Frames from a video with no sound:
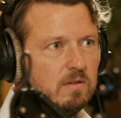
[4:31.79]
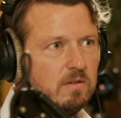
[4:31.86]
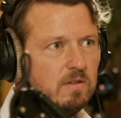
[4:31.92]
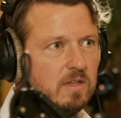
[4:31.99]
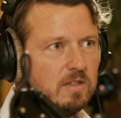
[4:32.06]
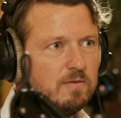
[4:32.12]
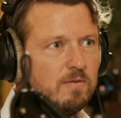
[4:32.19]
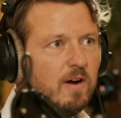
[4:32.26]

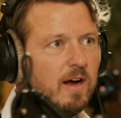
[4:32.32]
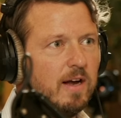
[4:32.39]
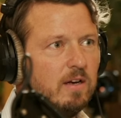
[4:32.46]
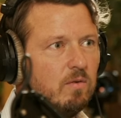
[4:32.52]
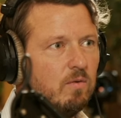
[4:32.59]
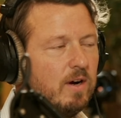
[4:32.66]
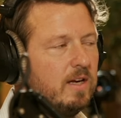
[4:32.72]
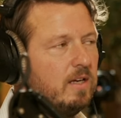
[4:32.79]
That's fine,
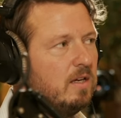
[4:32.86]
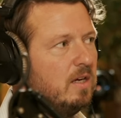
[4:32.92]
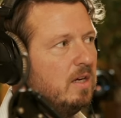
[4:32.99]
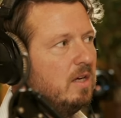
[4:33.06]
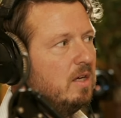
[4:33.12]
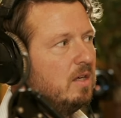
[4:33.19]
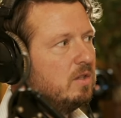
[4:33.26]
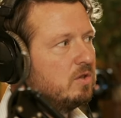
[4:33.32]
right? Yeah.
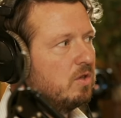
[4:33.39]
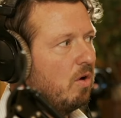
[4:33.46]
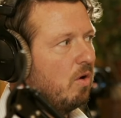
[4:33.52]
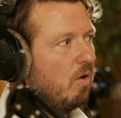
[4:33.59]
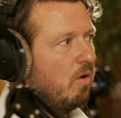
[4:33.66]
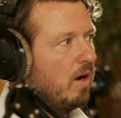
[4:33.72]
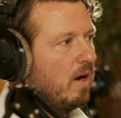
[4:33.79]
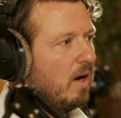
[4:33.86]

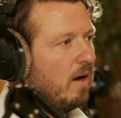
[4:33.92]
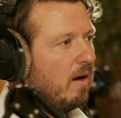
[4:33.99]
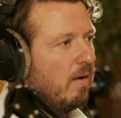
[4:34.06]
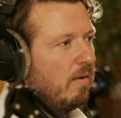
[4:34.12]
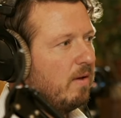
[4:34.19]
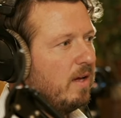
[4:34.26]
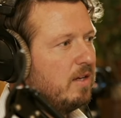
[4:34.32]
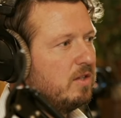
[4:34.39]
So
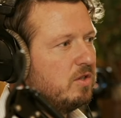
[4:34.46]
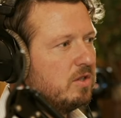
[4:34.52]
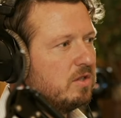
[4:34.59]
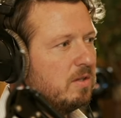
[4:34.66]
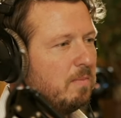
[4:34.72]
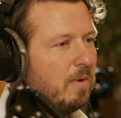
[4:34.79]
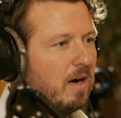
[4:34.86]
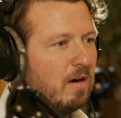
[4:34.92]
uh, it's just
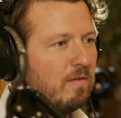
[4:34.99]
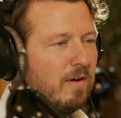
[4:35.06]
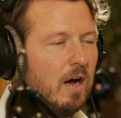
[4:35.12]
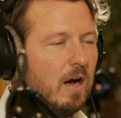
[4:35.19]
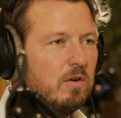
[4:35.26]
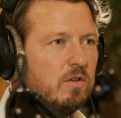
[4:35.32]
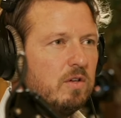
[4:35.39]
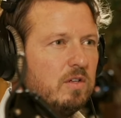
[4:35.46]
a matter of
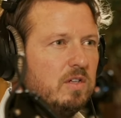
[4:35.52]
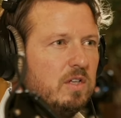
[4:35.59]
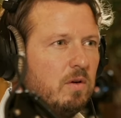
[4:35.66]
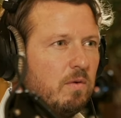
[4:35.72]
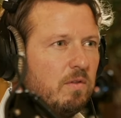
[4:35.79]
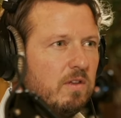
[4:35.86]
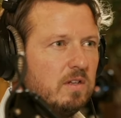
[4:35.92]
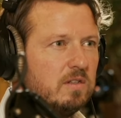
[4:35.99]
how do you deal
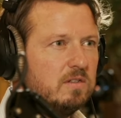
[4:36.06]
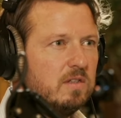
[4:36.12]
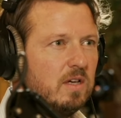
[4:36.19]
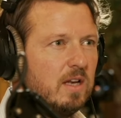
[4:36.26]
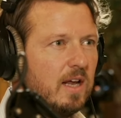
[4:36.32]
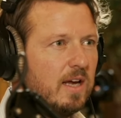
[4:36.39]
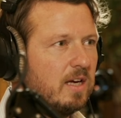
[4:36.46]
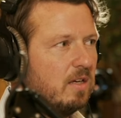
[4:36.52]
with this.
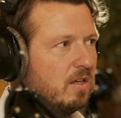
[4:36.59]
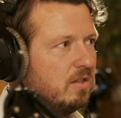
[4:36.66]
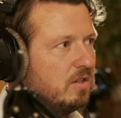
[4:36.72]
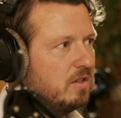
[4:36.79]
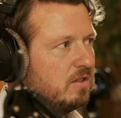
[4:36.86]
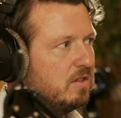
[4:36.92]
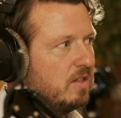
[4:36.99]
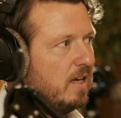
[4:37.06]
And I can
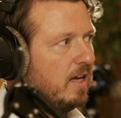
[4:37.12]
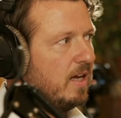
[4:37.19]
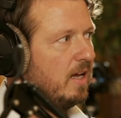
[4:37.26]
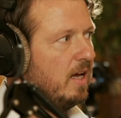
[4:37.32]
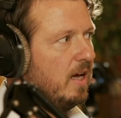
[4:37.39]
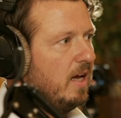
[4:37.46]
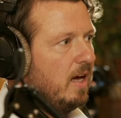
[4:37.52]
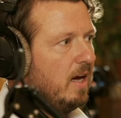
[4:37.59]
just say,
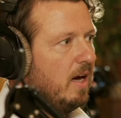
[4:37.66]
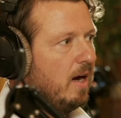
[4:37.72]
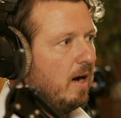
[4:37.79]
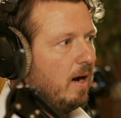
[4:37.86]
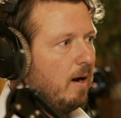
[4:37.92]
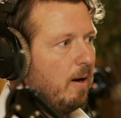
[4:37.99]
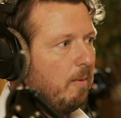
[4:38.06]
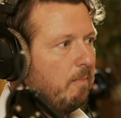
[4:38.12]

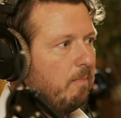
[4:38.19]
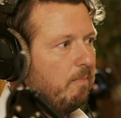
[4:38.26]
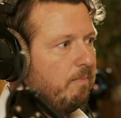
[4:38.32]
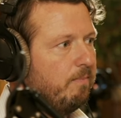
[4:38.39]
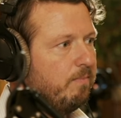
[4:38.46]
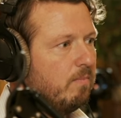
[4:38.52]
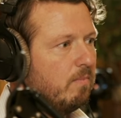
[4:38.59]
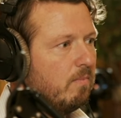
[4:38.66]

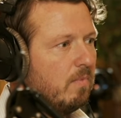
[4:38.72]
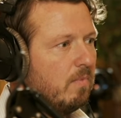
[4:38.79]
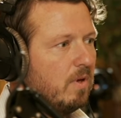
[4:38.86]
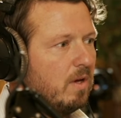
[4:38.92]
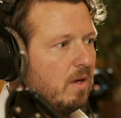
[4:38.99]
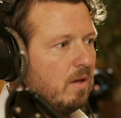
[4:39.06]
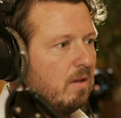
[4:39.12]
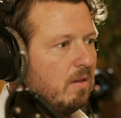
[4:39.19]
um,
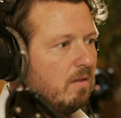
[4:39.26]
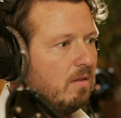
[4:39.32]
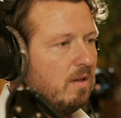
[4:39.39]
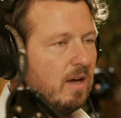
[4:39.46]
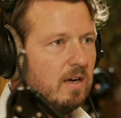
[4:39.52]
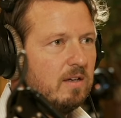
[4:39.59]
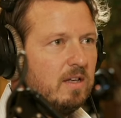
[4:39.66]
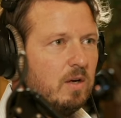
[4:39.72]
the
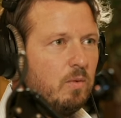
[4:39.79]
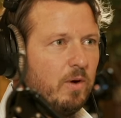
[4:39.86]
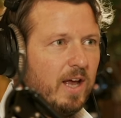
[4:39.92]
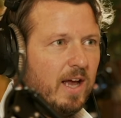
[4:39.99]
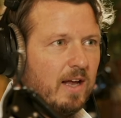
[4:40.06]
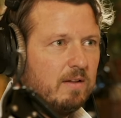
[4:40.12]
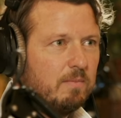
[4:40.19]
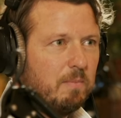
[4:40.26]
idea we
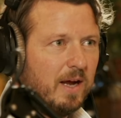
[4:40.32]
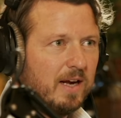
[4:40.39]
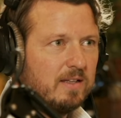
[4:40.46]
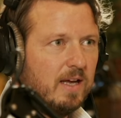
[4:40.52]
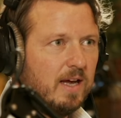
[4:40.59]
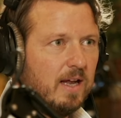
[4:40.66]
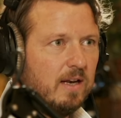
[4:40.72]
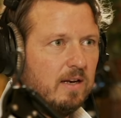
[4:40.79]
had back
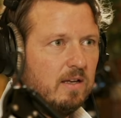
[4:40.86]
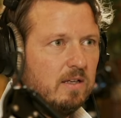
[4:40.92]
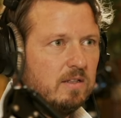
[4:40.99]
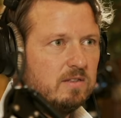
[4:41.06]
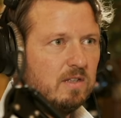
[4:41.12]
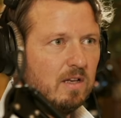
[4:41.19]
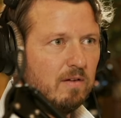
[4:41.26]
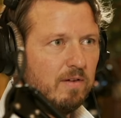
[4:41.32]
then is
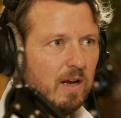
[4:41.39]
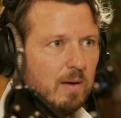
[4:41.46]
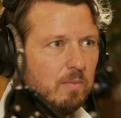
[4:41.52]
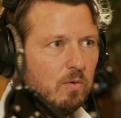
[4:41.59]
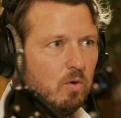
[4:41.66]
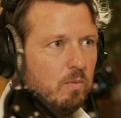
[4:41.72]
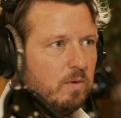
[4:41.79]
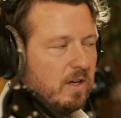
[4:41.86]
still
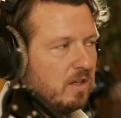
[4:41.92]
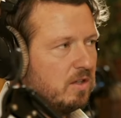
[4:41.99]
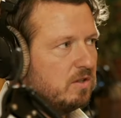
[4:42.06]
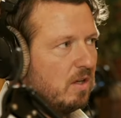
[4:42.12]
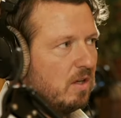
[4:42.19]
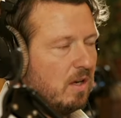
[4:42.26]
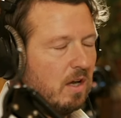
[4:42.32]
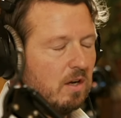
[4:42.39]
available. We can
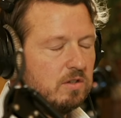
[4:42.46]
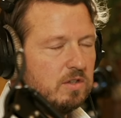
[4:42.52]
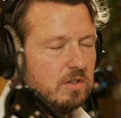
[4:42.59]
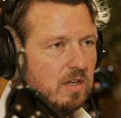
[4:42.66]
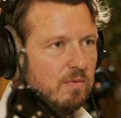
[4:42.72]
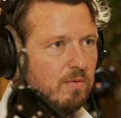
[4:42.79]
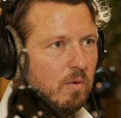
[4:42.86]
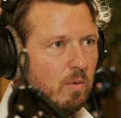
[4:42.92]
still launch it
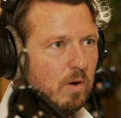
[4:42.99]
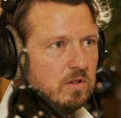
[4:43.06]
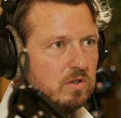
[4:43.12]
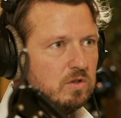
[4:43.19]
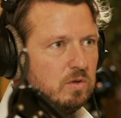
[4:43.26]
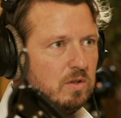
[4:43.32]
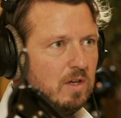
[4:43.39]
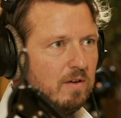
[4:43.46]
if we want
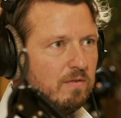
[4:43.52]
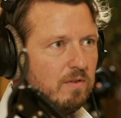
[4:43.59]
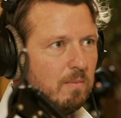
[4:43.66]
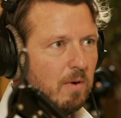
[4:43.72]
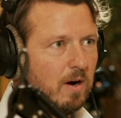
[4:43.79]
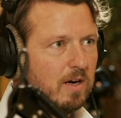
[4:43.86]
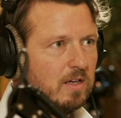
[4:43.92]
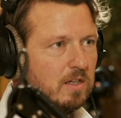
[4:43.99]
to, if the
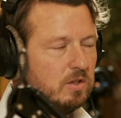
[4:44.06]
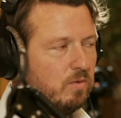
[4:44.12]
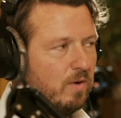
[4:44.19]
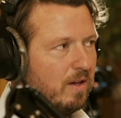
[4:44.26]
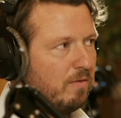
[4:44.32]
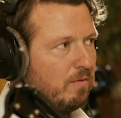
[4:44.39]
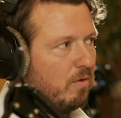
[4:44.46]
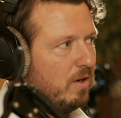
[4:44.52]
market is
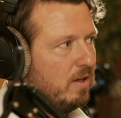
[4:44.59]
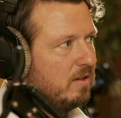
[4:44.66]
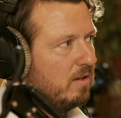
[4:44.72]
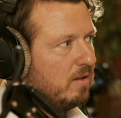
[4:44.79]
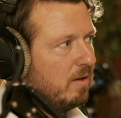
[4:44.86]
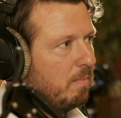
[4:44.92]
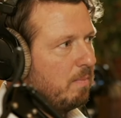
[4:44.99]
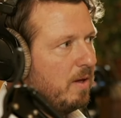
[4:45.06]
ready for it.
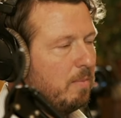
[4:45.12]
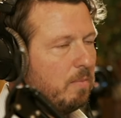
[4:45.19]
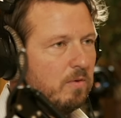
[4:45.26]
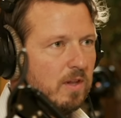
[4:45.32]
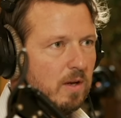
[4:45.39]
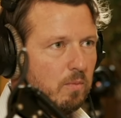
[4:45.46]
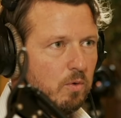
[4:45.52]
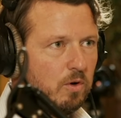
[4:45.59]
The people
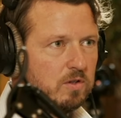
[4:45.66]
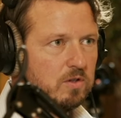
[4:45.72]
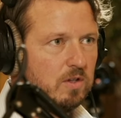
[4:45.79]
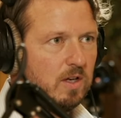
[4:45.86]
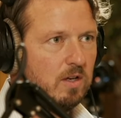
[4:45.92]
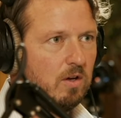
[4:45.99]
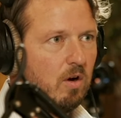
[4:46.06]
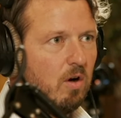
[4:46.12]
that worked on
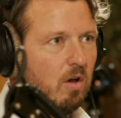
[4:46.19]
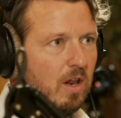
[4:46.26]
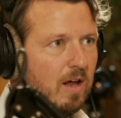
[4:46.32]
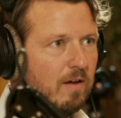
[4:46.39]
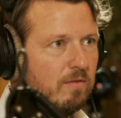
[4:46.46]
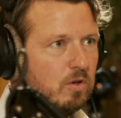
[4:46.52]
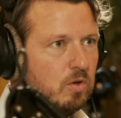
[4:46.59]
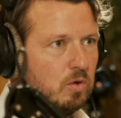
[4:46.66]
it all
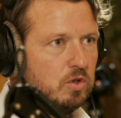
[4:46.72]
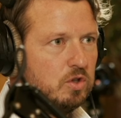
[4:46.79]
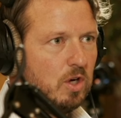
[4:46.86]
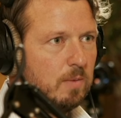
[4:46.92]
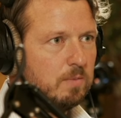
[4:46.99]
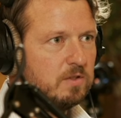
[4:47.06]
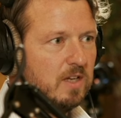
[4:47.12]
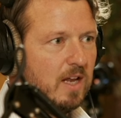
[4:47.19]
have good
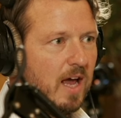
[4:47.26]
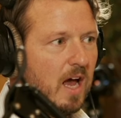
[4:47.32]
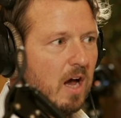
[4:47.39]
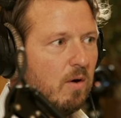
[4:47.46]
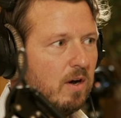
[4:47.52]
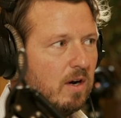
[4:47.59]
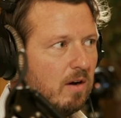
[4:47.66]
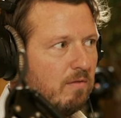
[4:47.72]
jobs
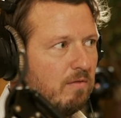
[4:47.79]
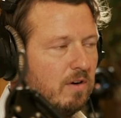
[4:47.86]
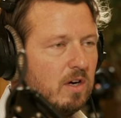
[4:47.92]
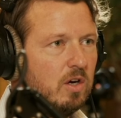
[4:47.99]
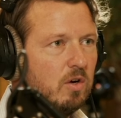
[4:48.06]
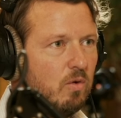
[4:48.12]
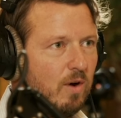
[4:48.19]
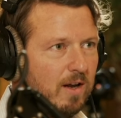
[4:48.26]
now and are very
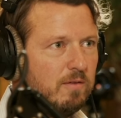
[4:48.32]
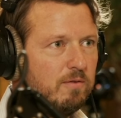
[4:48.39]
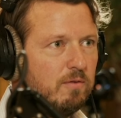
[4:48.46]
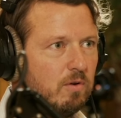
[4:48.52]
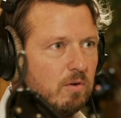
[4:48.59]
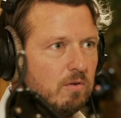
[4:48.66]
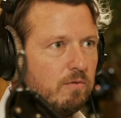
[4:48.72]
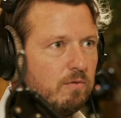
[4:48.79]

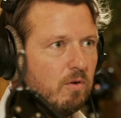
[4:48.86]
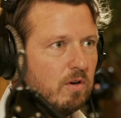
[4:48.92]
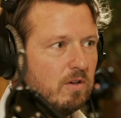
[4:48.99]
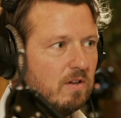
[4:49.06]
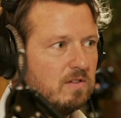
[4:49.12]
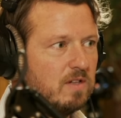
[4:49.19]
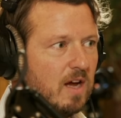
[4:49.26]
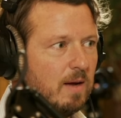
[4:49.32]
grateful for the
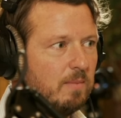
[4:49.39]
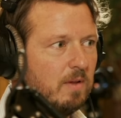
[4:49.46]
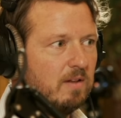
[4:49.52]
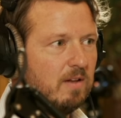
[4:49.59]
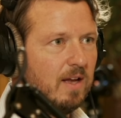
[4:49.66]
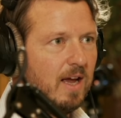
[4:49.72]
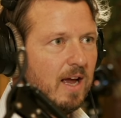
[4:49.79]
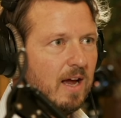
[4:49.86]
time that
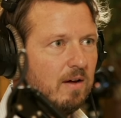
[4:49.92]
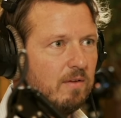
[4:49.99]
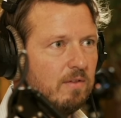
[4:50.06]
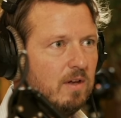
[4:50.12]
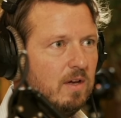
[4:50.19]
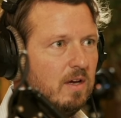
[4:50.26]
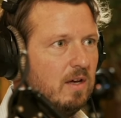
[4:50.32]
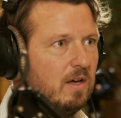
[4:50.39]
they have
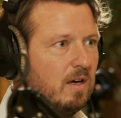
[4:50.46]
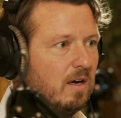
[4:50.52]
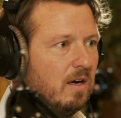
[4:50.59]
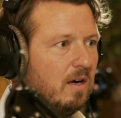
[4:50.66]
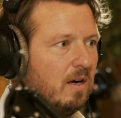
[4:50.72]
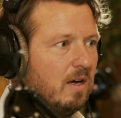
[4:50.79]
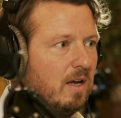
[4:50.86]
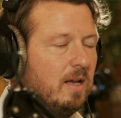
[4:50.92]

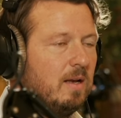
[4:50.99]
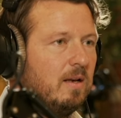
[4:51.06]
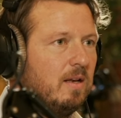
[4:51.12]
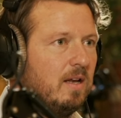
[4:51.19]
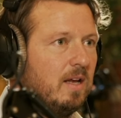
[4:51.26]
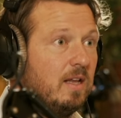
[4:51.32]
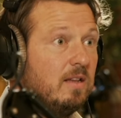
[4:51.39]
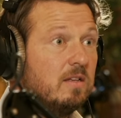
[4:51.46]
uh, in
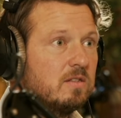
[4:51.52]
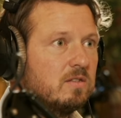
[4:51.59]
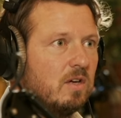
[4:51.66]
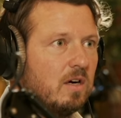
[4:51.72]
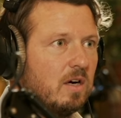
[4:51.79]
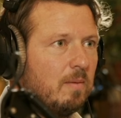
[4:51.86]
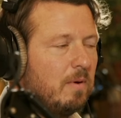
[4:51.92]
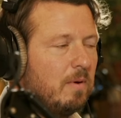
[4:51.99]
in the
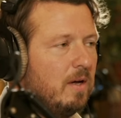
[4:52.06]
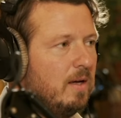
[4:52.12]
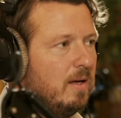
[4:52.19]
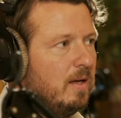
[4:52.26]
startup.